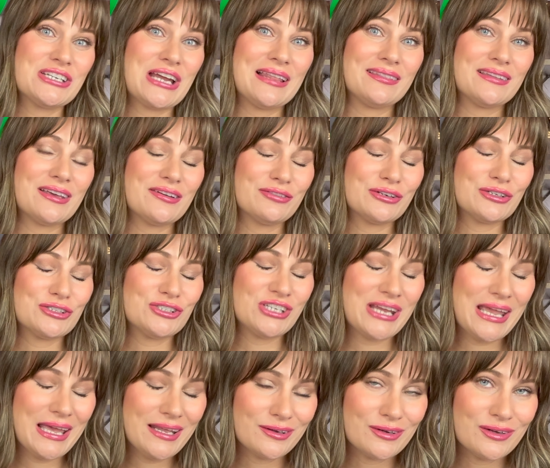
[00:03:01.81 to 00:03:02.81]
I love her
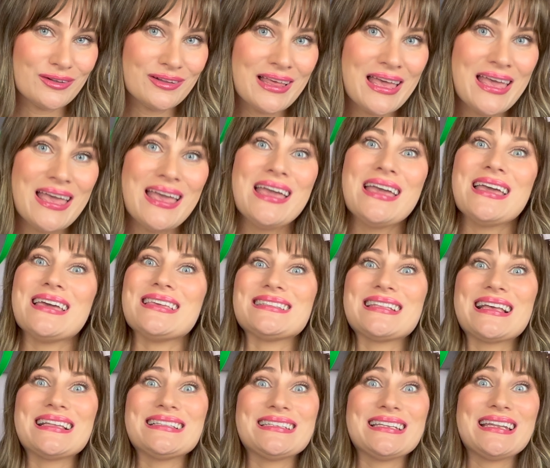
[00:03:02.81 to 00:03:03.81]
channel, is
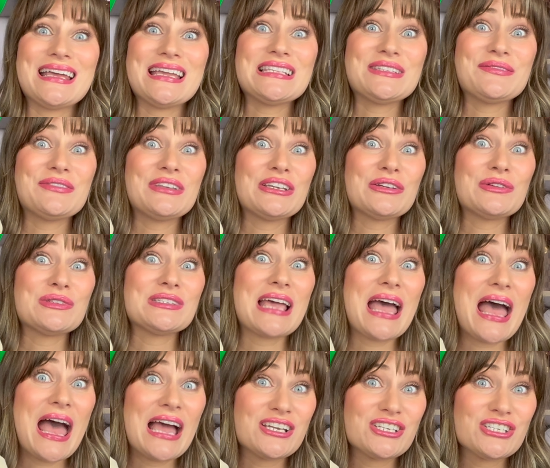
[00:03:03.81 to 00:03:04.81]
that today's video is
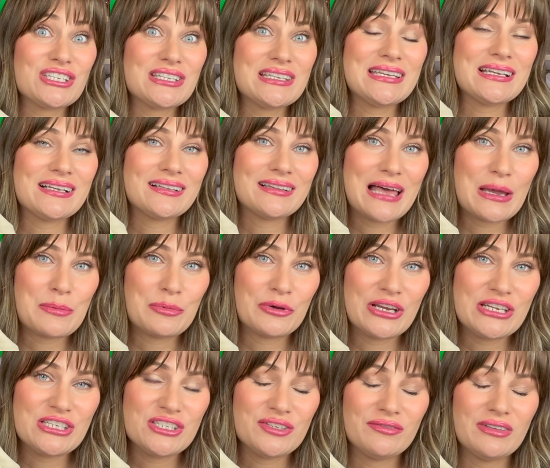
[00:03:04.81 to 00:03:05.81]
actually a
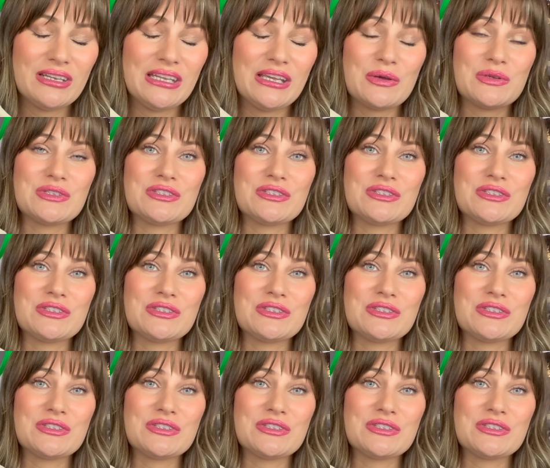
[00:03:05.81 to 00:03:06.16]
collaboration video.